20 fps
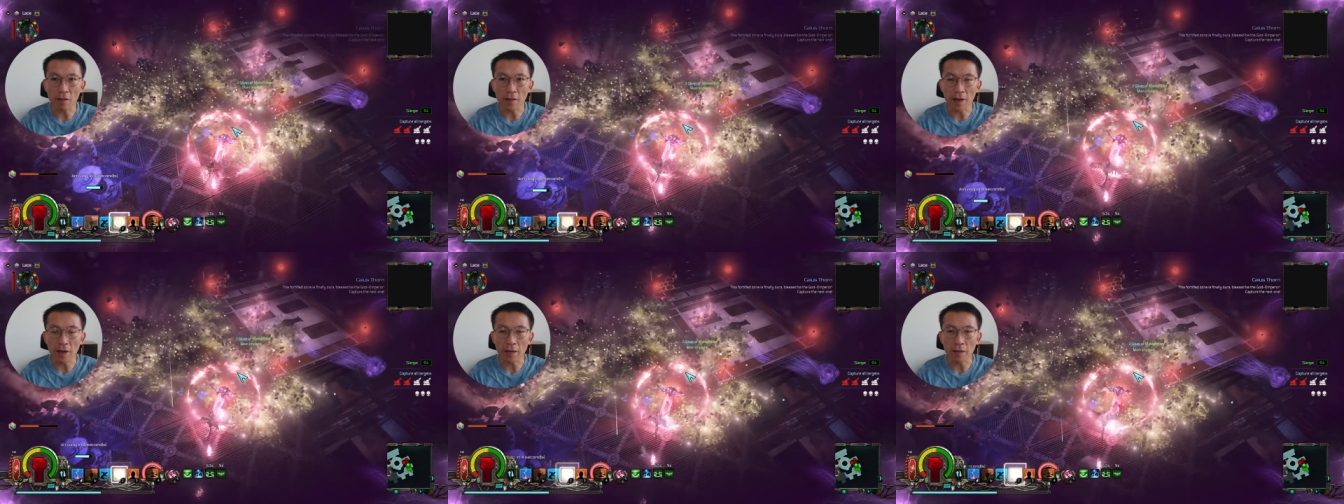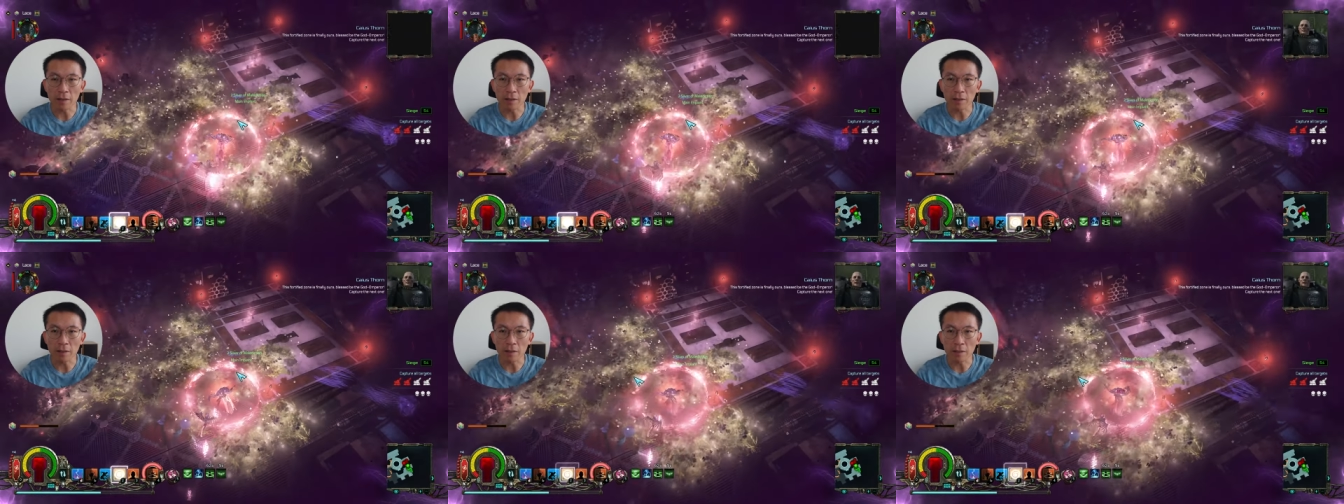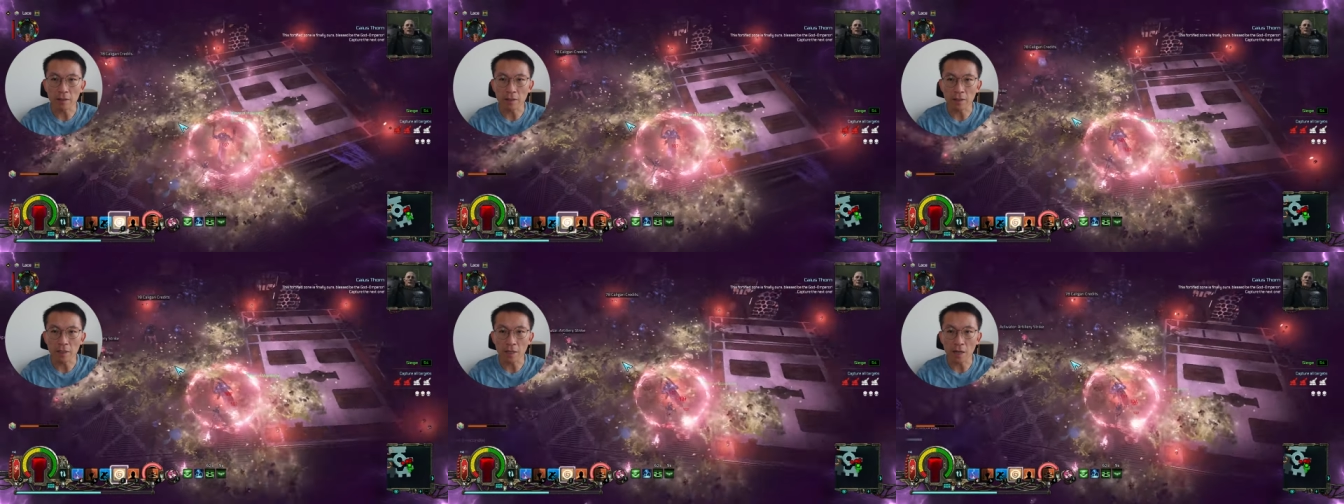than
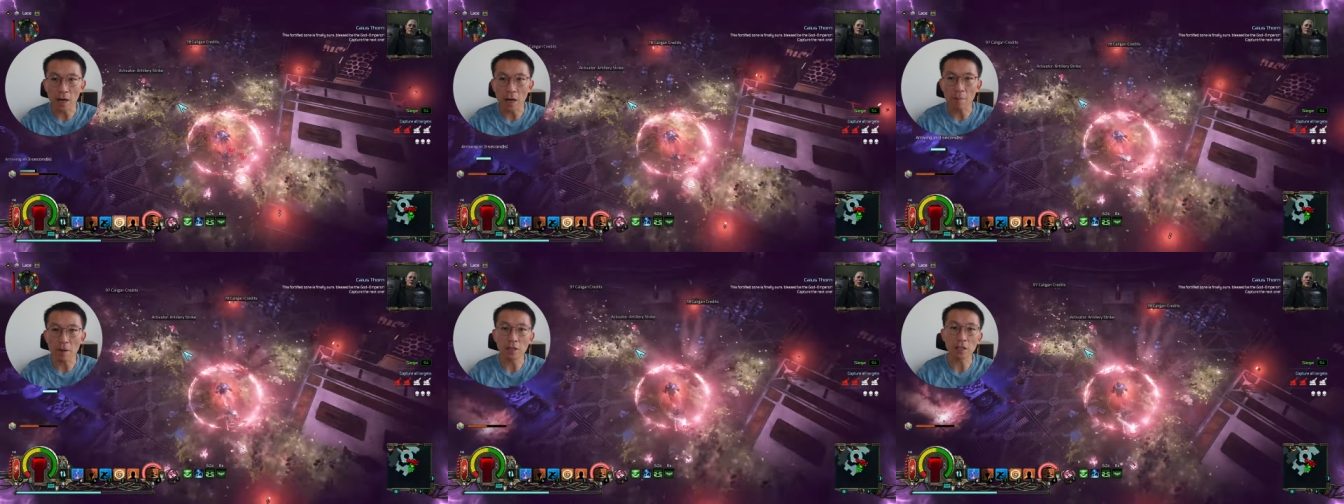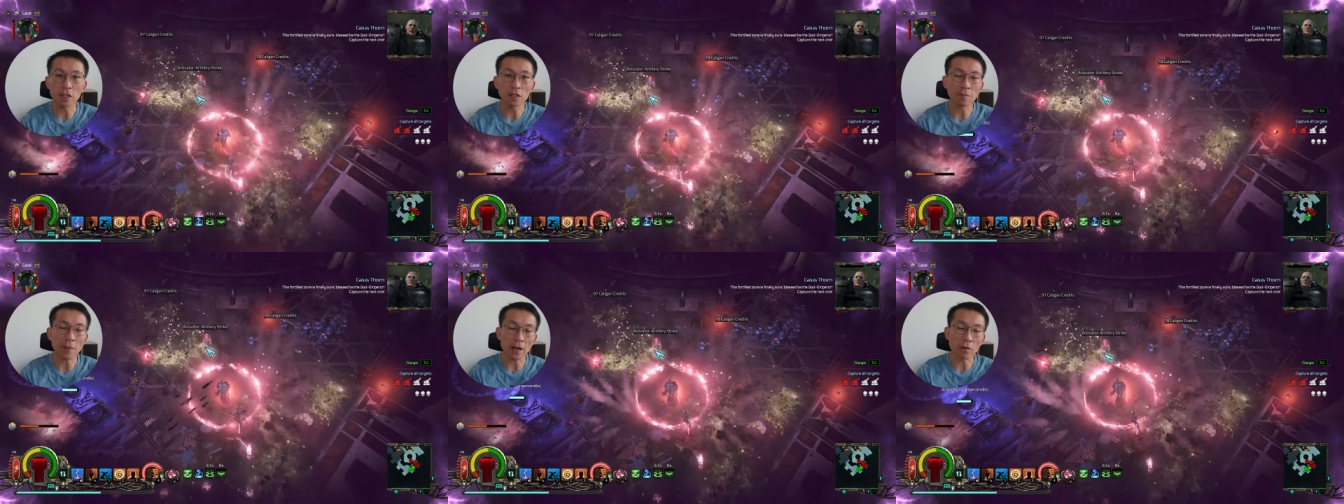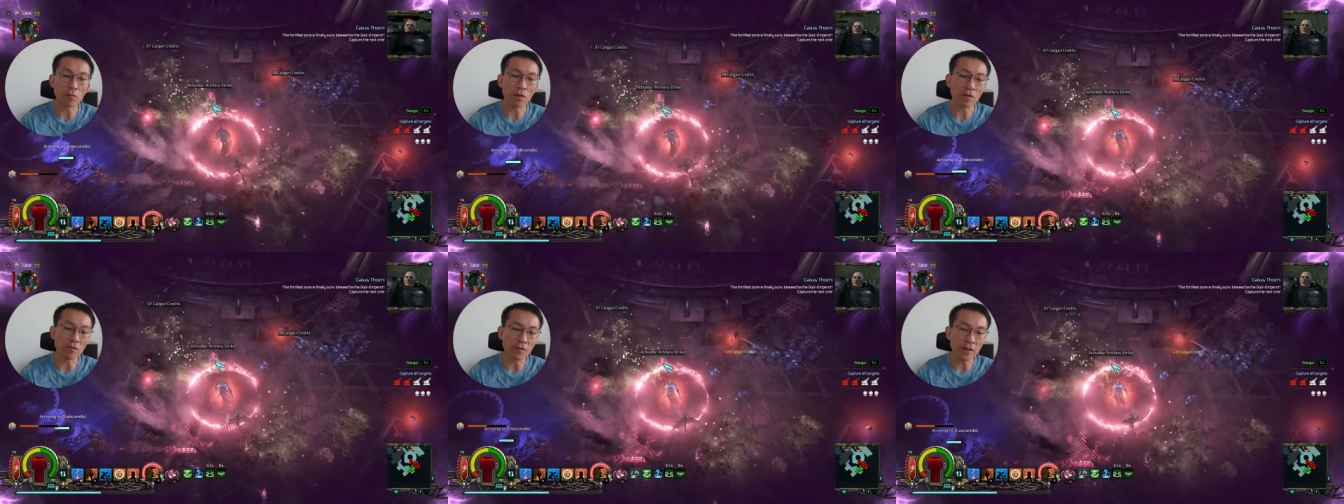the time I
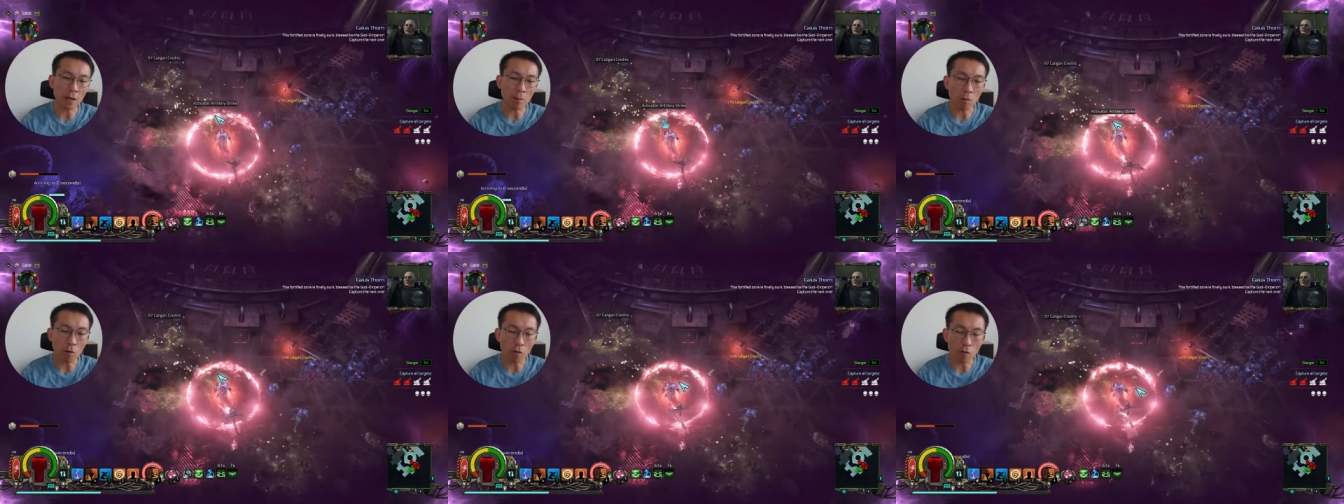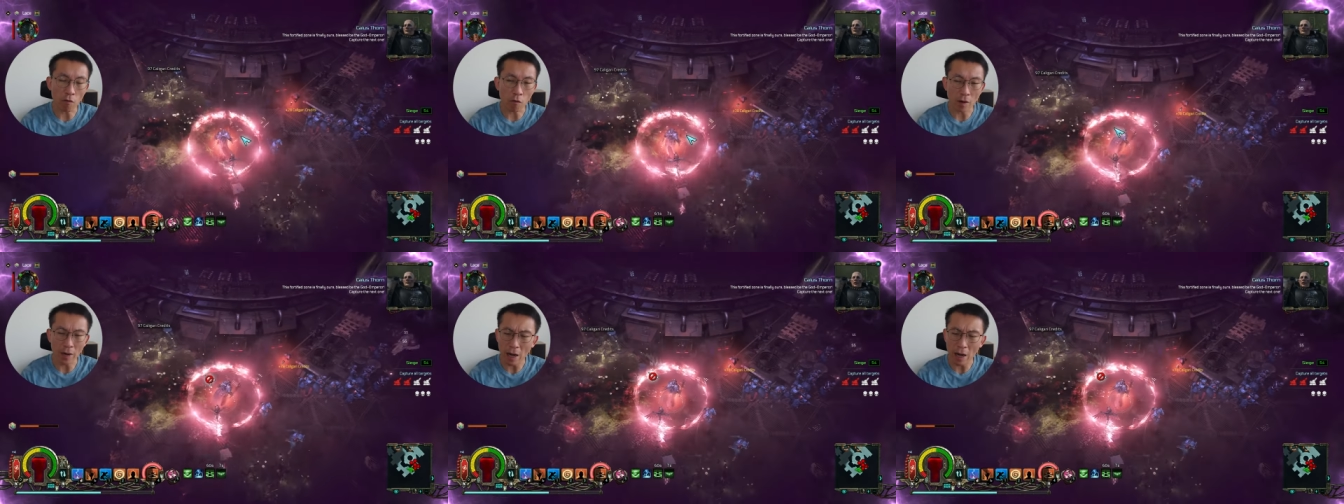spent with Diablo 4.